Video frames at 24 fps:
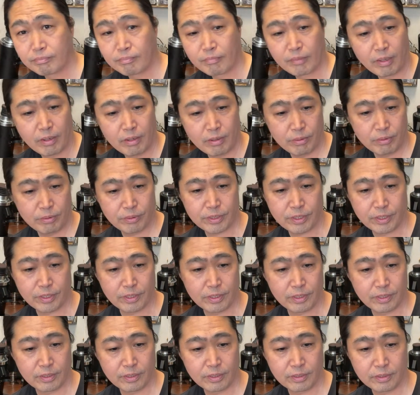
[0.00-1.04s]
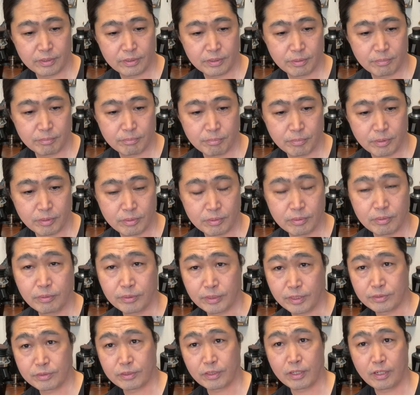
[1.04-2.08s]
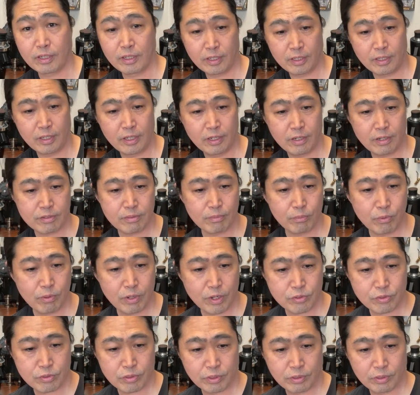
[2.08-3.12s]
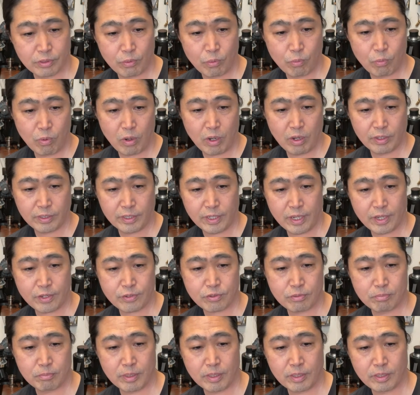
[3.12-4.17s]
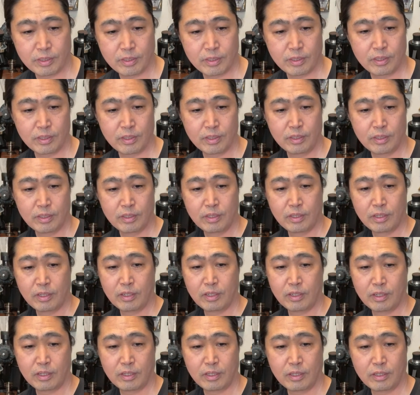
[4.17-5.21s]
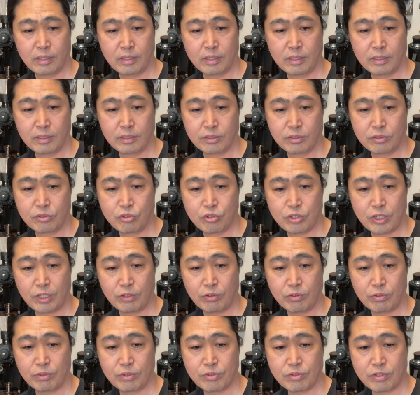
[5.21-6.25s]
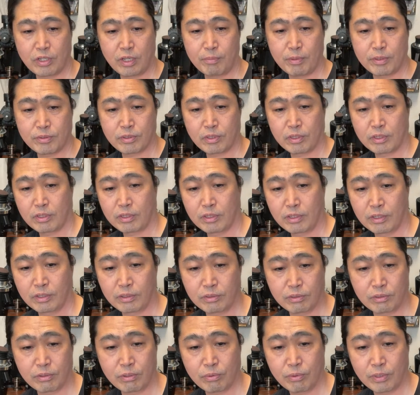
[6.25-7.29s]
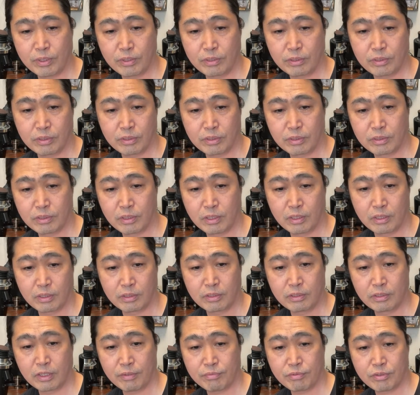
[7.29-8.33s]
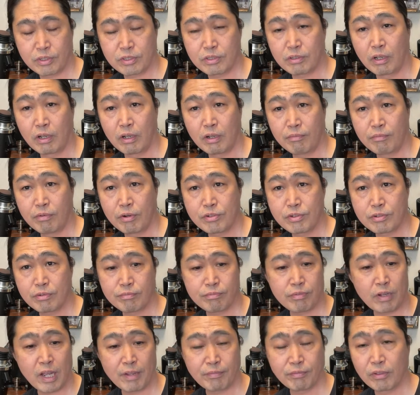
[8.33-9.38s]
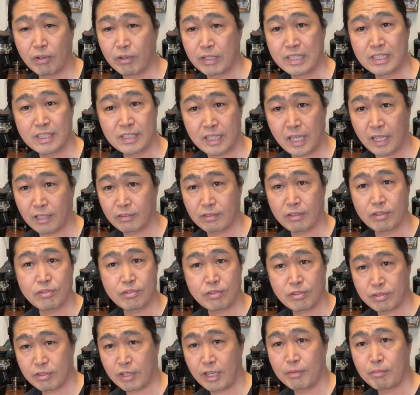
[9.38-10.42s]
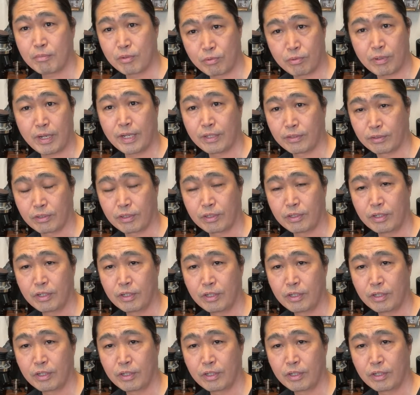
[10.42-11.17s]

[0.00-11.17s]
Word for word: Okay, then, hold on a second. I, I got some questions. One asked me, uh, gentle is same as a, a uh, DF6 uh, version 5, no, it's not the same grinder.